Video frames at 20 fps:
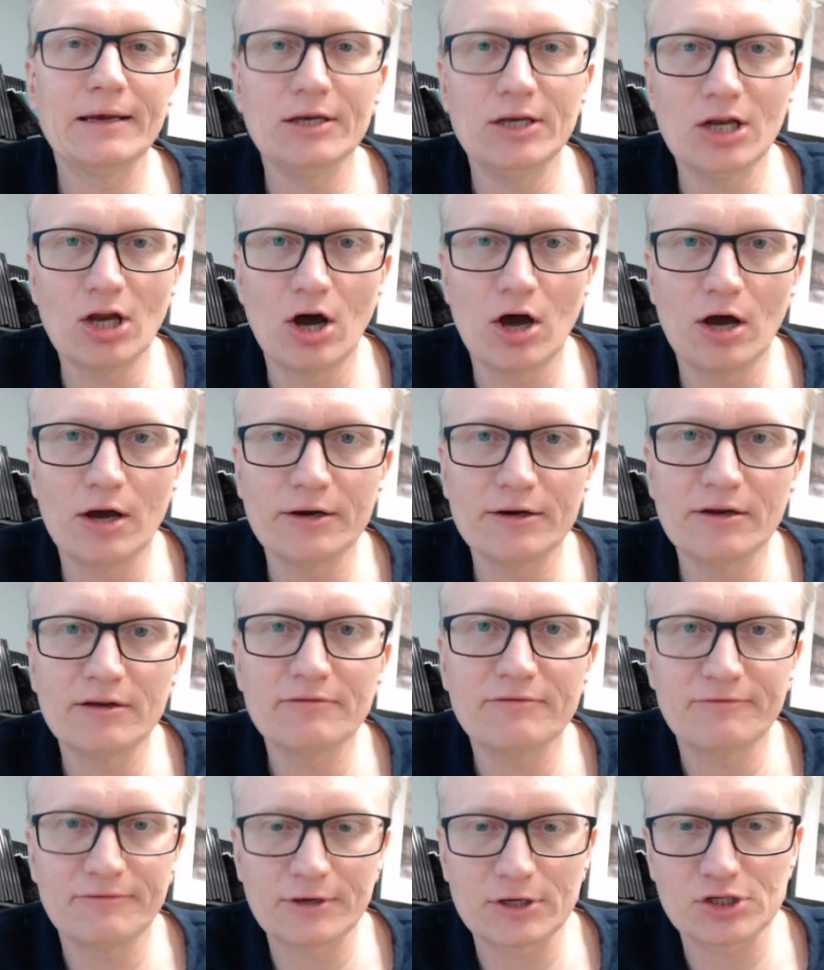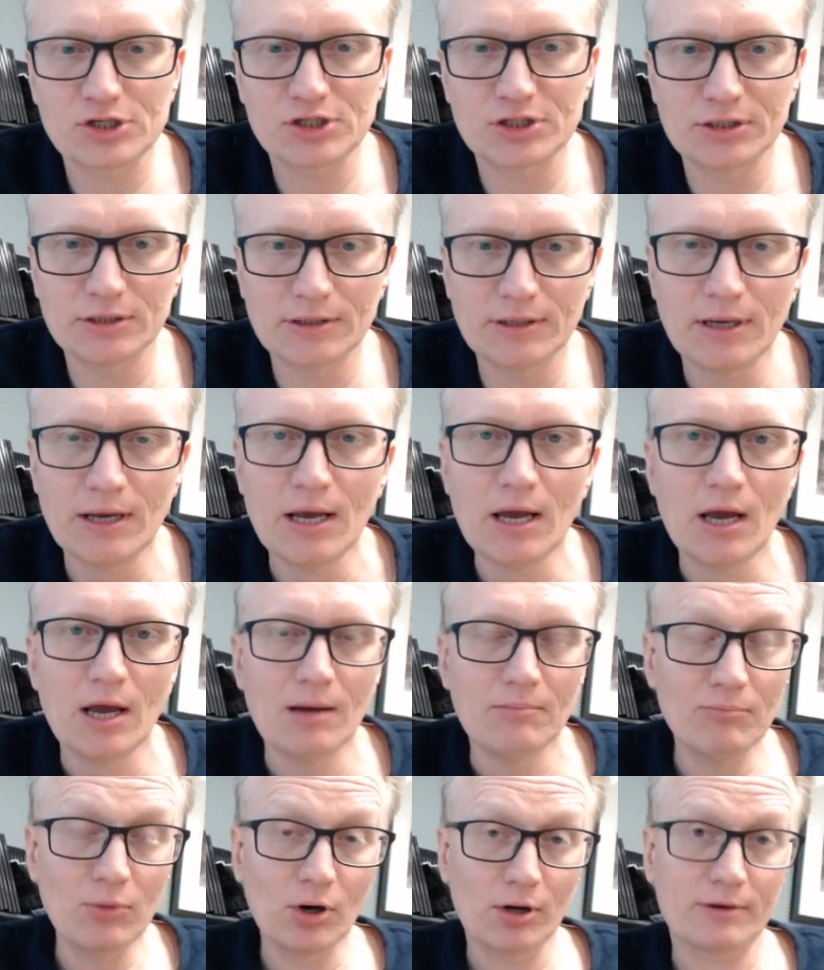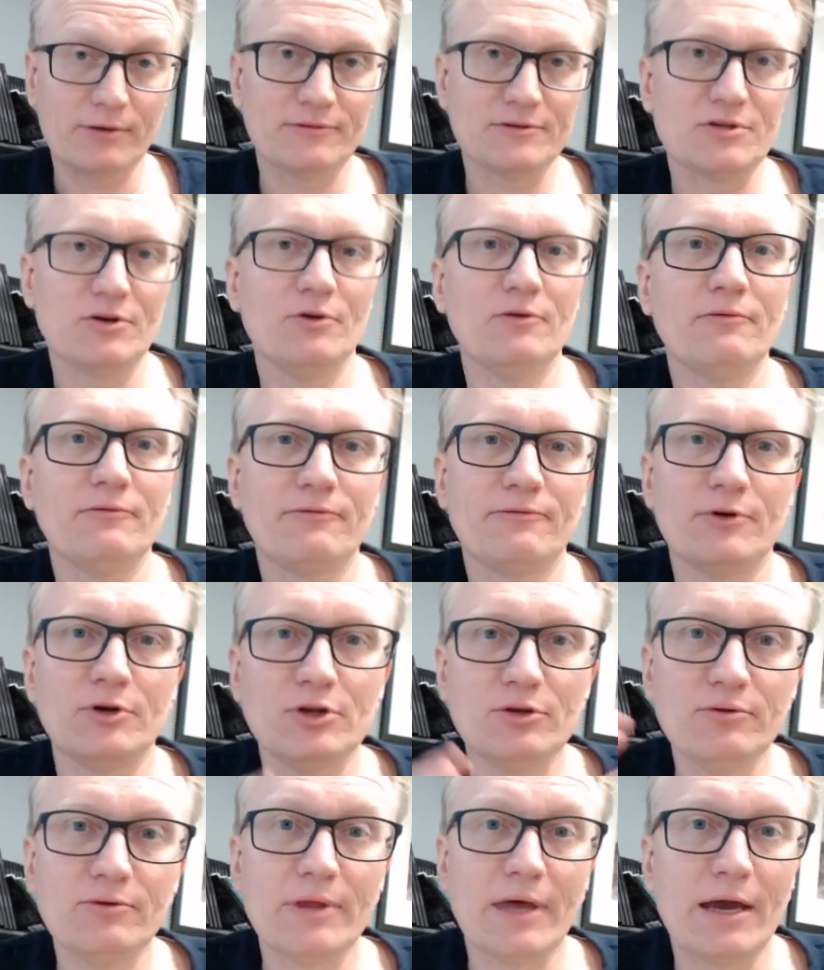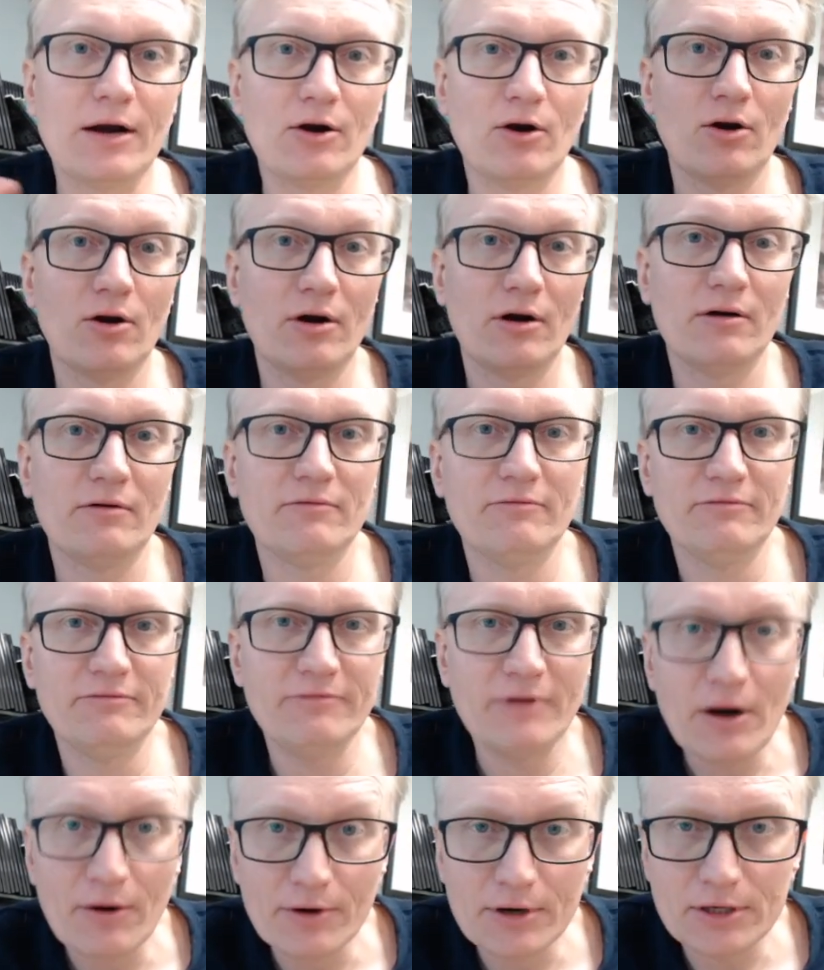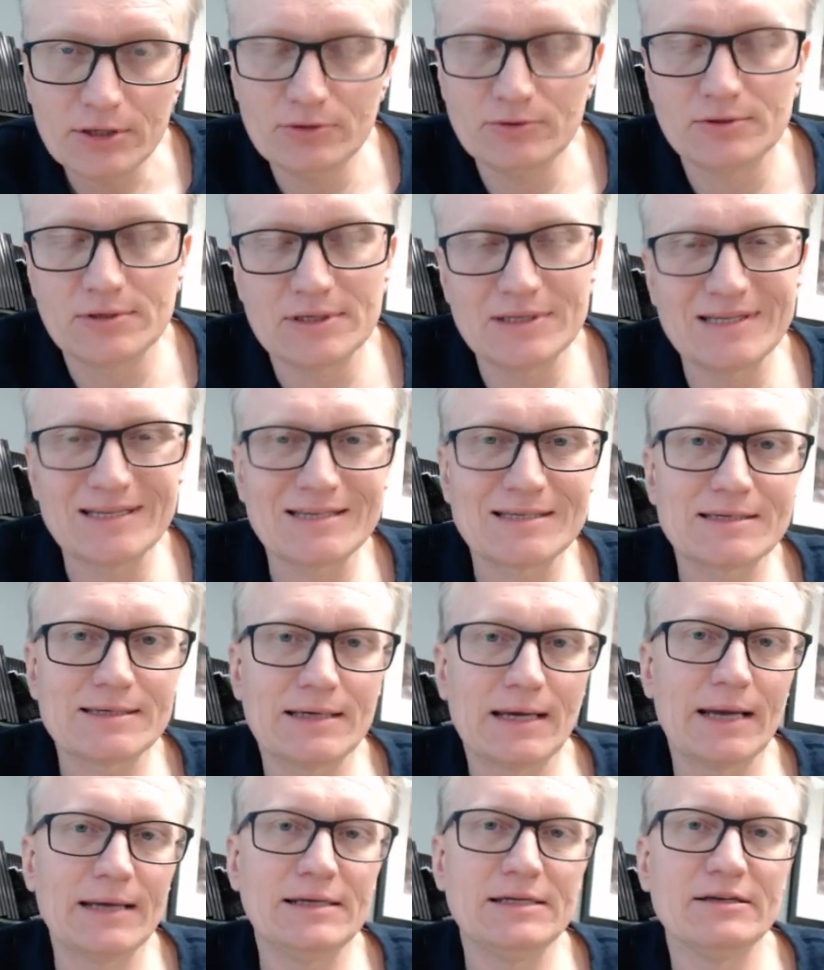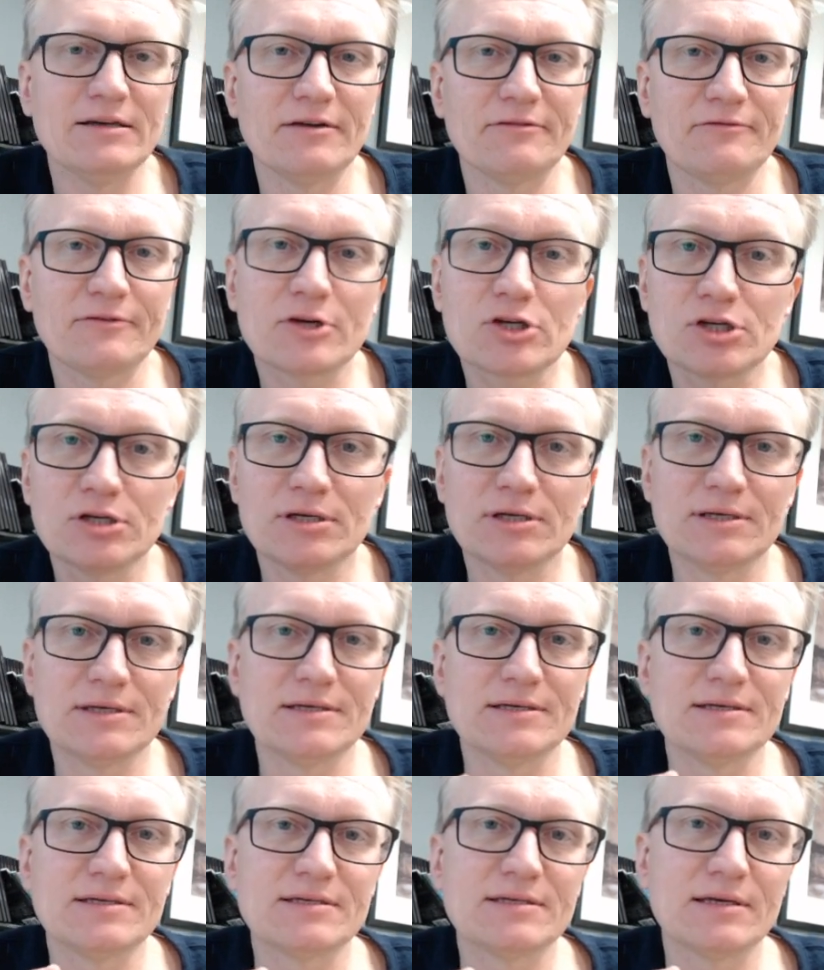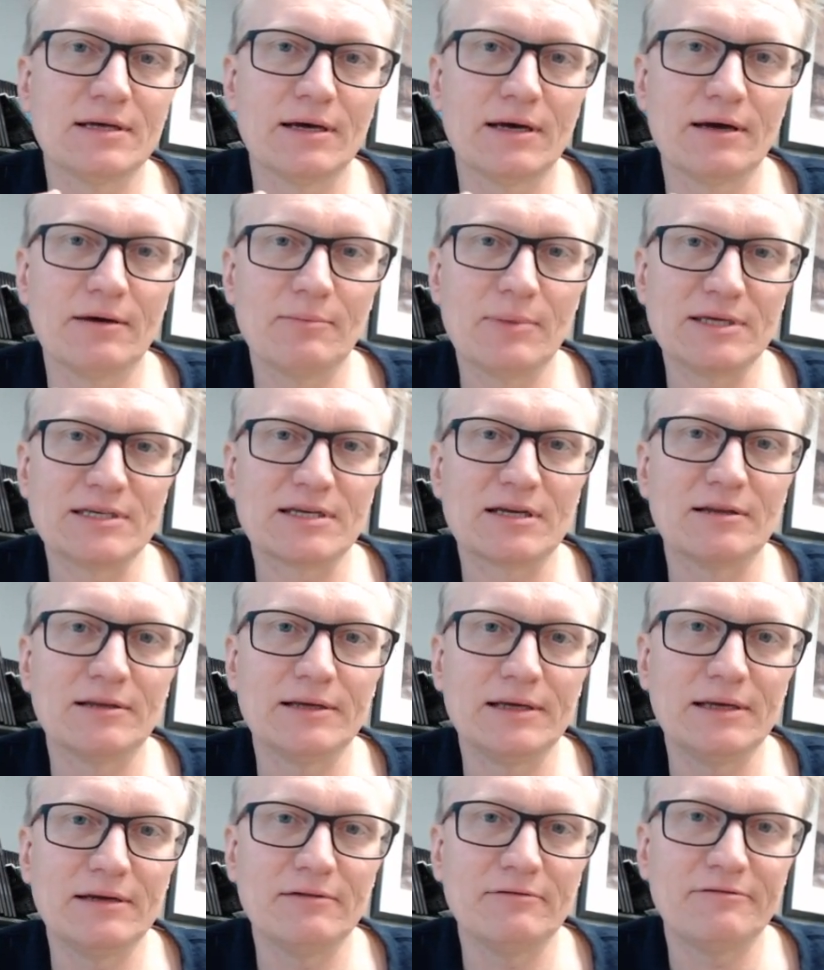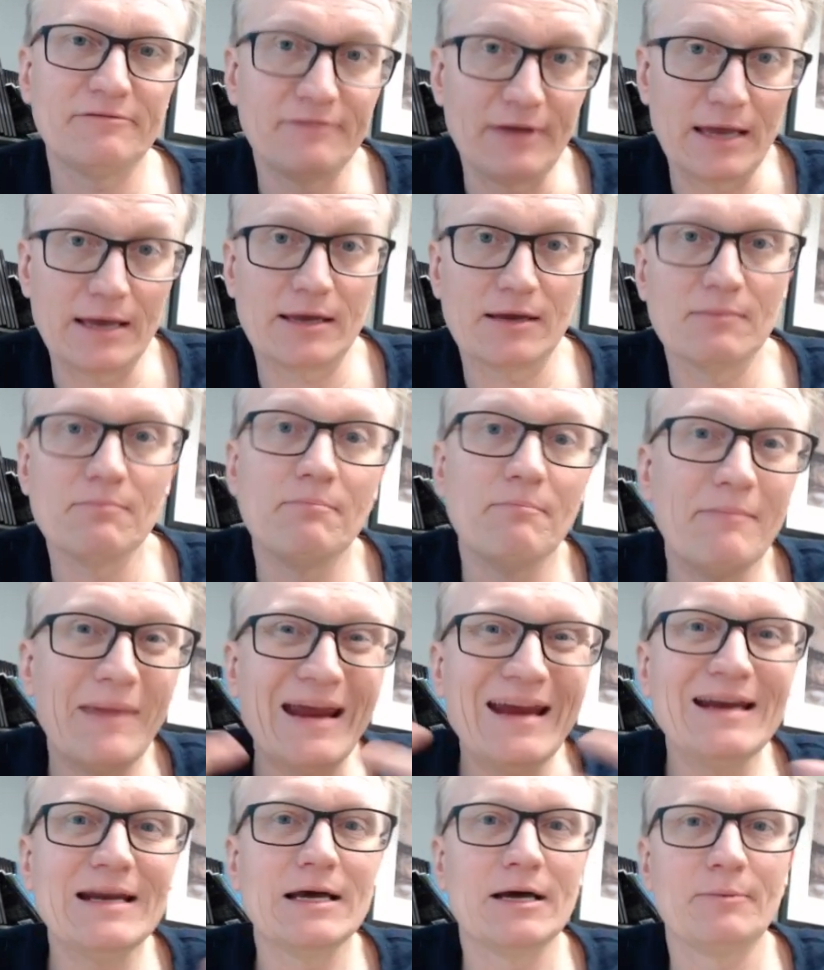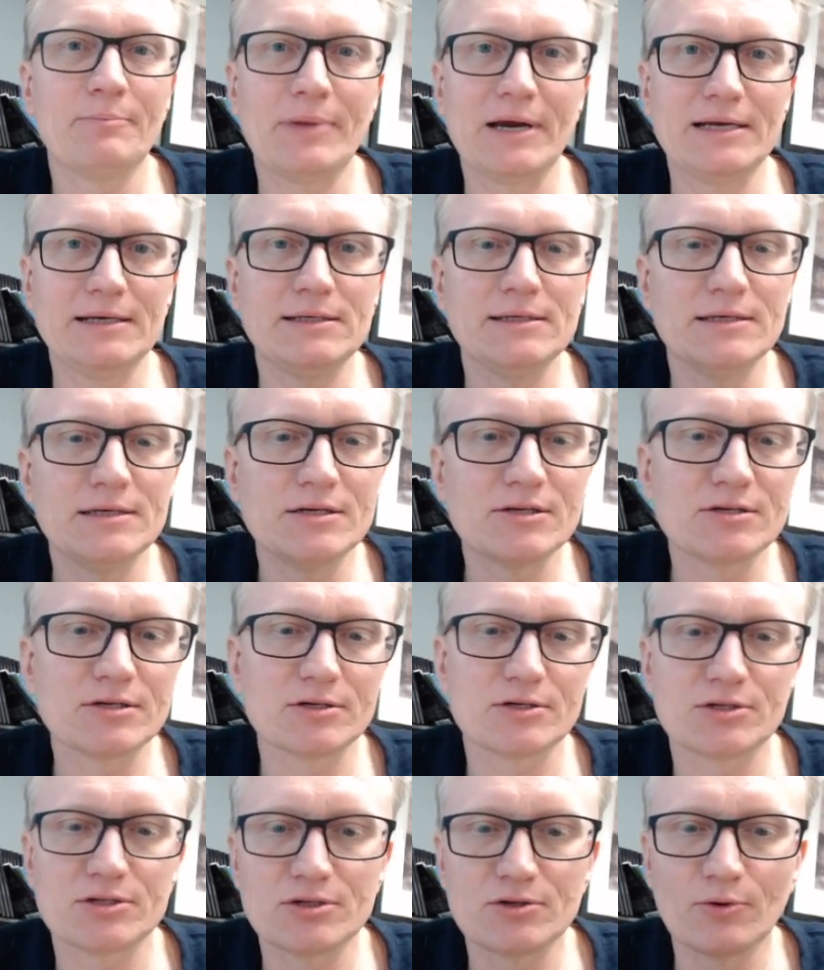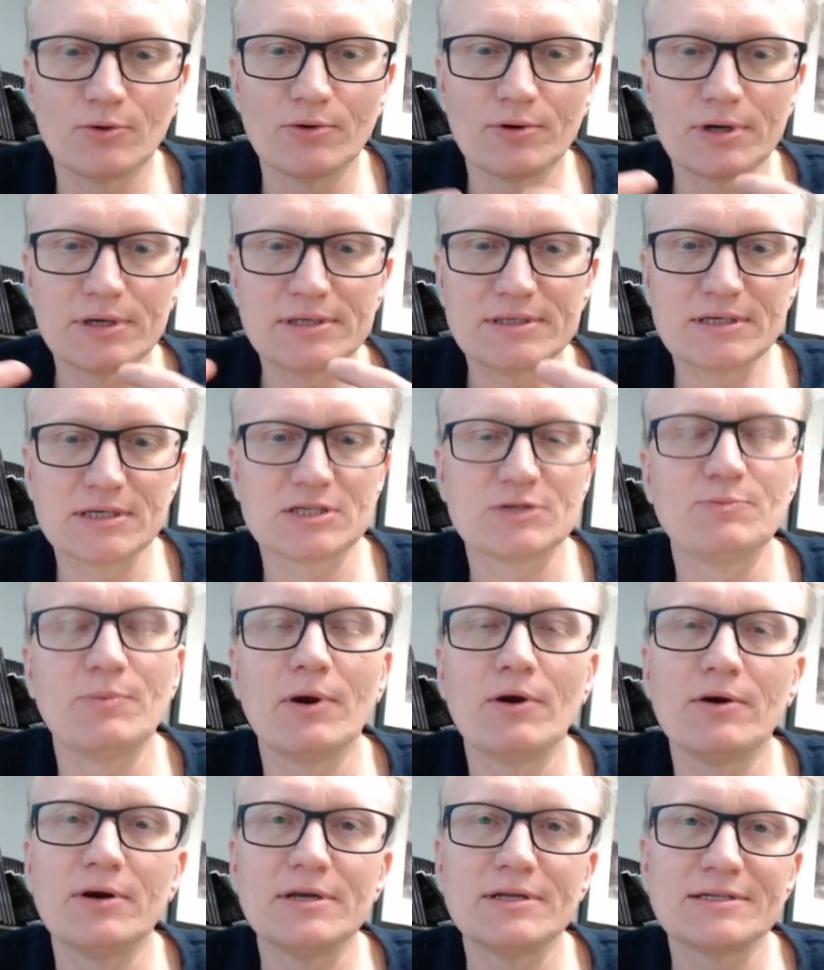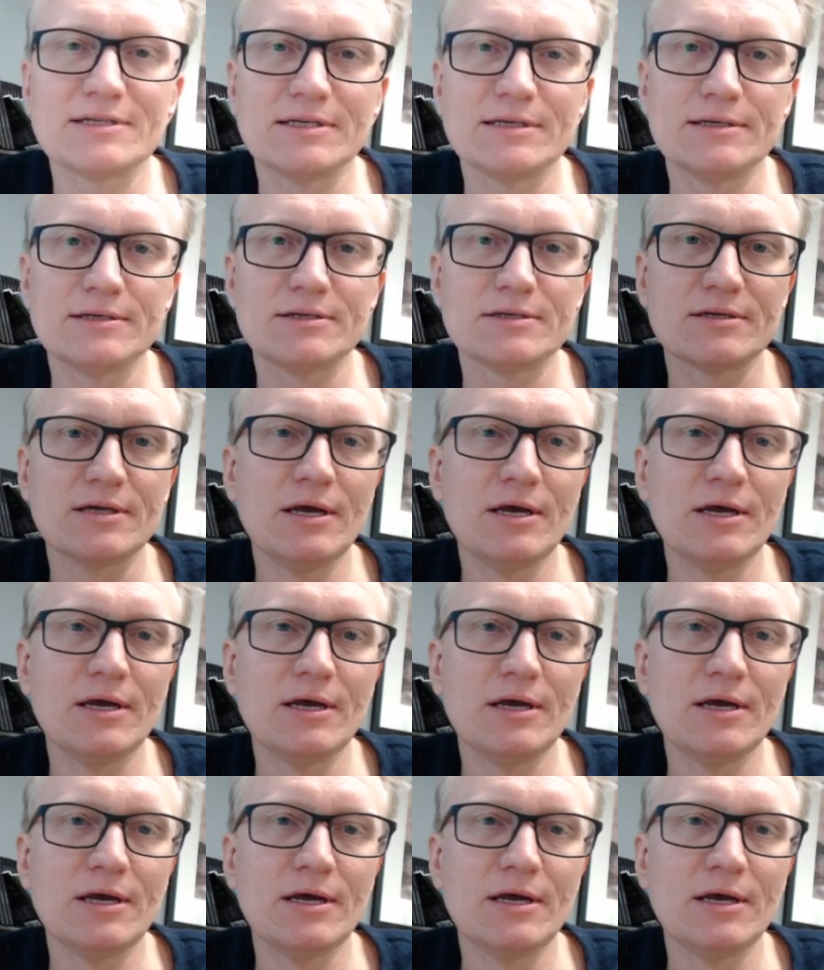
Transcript: nonfiction book. So for you that are very new to this idea, fiction is basically fake, made up ideas, stories, experiences,